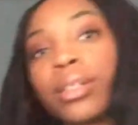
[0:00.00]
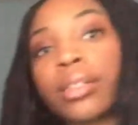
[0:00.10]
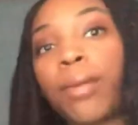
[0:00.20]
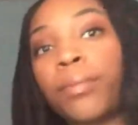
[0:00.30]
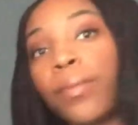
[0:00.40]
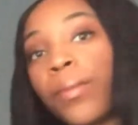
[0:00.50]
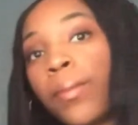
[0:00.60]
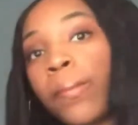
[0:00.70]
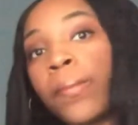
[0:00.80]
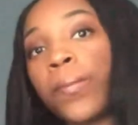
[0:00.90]
because I'm
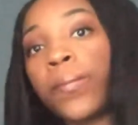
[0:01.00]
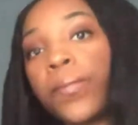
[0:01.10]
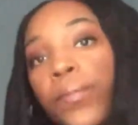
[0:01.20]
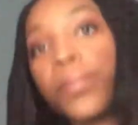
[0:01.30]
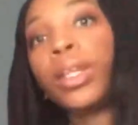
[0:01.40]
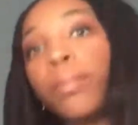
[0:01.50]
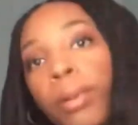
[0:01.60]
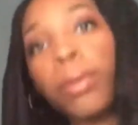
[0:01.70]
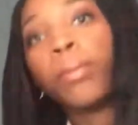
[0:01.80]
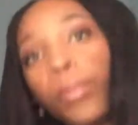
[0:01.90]
the
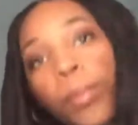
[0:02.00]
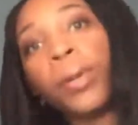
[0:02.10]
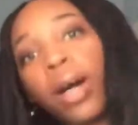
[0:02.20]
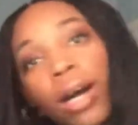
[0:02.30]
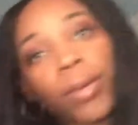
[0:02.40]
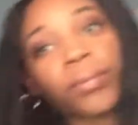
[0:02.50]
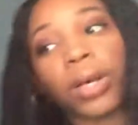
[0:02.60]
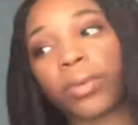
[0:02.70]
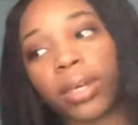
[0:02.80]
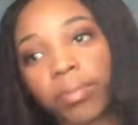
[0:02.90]
bomb.
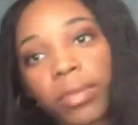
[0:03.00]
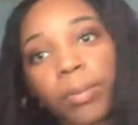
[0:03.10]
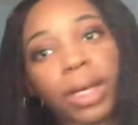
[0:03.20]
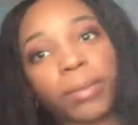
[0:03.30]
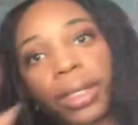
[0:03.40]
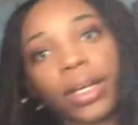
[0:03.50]
Okay, I'm gonna